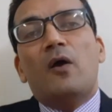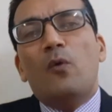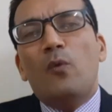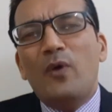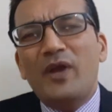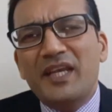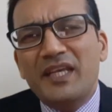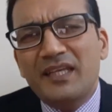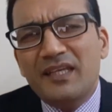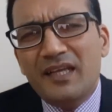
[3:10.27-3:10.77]

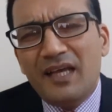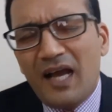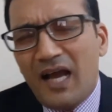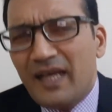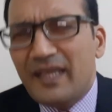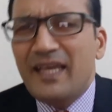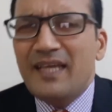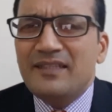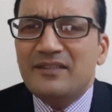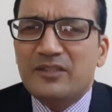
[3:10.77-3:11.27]
When
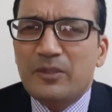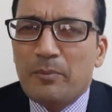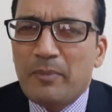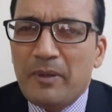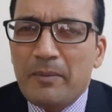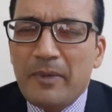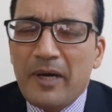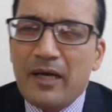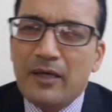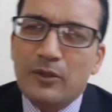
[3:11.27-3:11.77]
again the
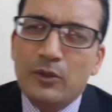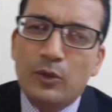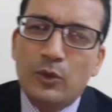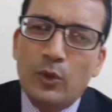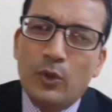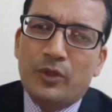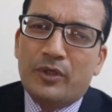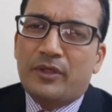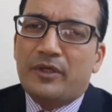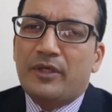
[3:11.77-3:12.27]
mama
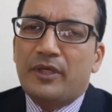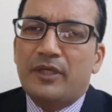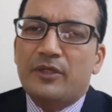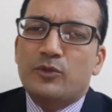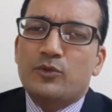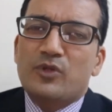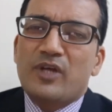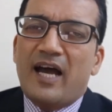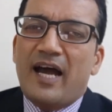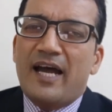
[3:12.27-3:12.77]
look
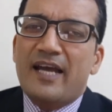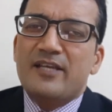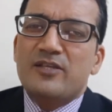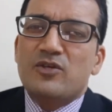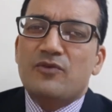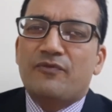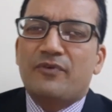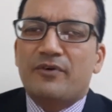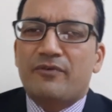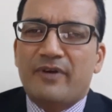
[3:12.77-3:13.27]
into the eyes
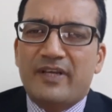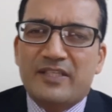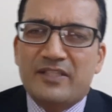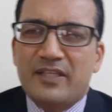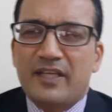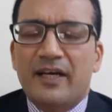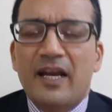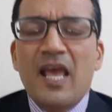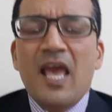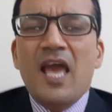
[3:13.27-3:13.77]
of a
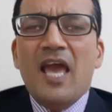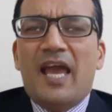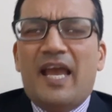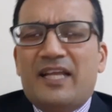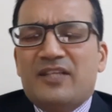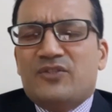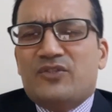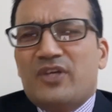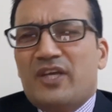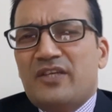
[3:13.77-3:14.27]
wrestler
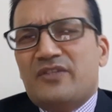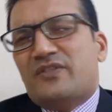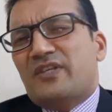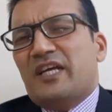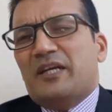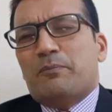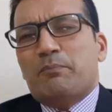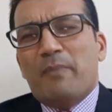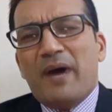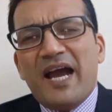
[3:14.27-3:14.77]
and says
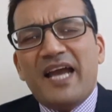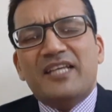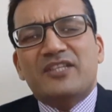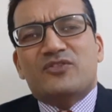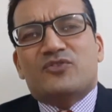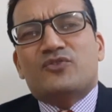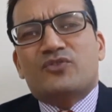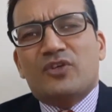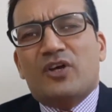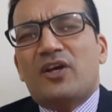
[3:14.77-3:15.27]
that, "My
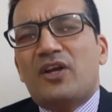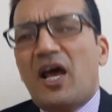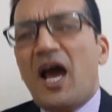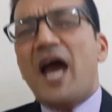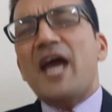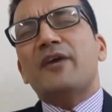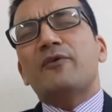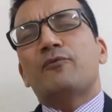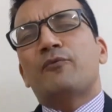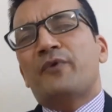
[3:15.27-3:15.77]
son,
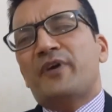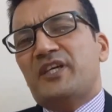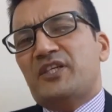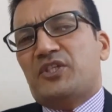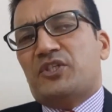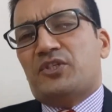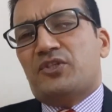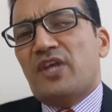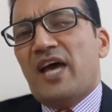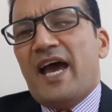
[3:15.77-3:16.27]
I
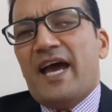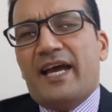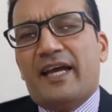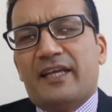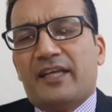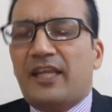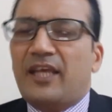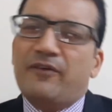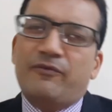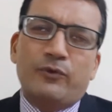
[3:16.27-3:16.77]
wish
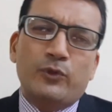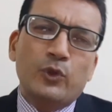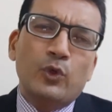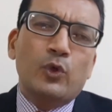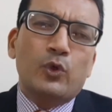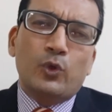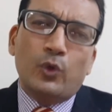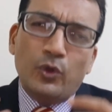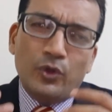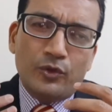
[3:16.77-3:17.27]
that if
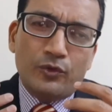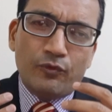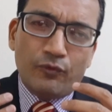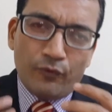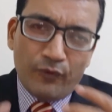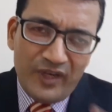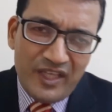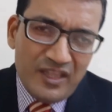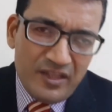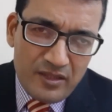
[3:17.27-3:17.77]
you could
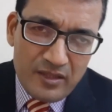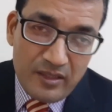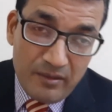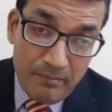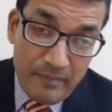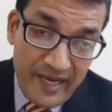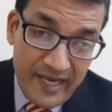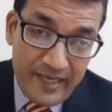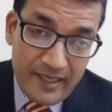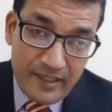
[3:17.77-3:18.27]
win the
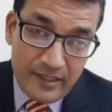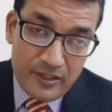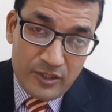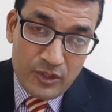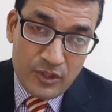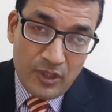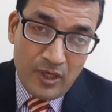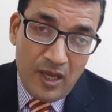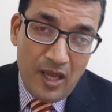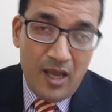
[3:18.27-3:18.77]

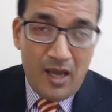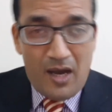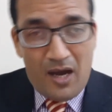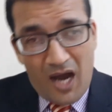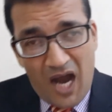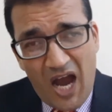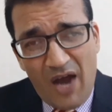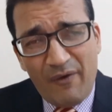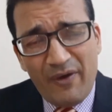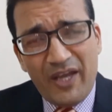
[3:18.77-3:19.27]
match.
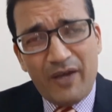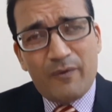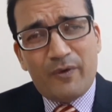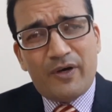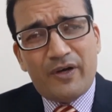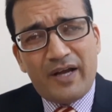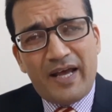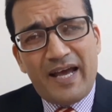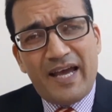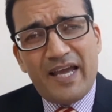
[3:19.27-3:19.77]

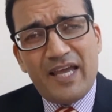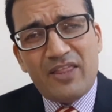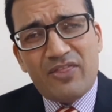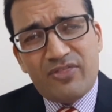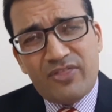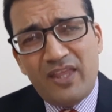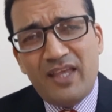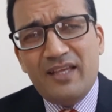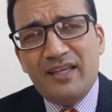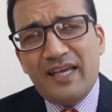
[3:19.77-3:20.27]
However, I
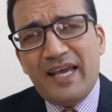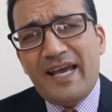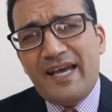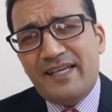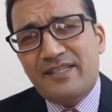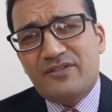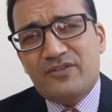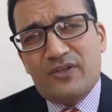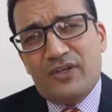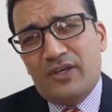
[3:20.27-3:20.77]
think
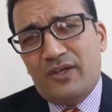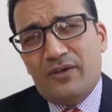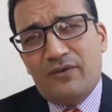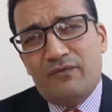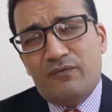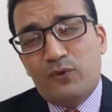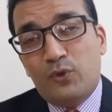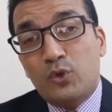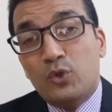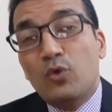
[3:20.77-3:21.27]
as if
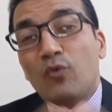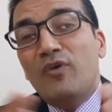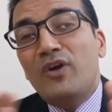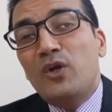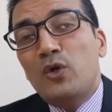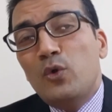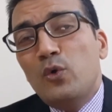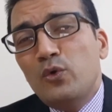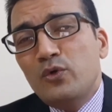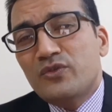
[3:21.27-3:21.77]
you will
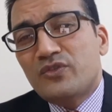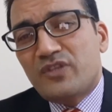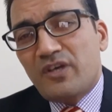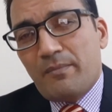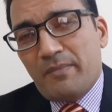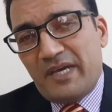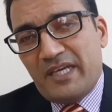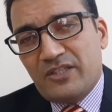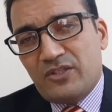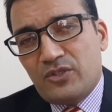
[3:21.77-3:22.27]
lose the
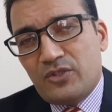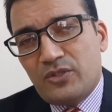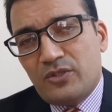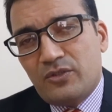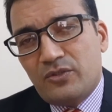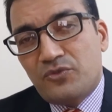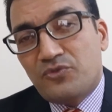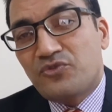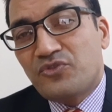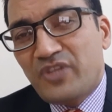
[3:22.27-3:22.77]
match
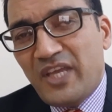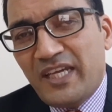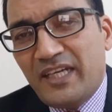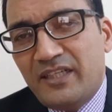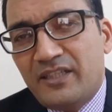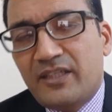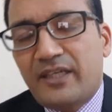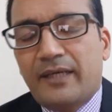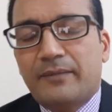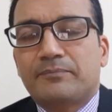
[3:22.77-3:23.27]

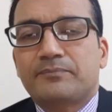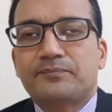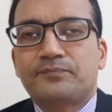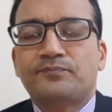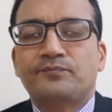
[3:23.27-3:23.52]
second time."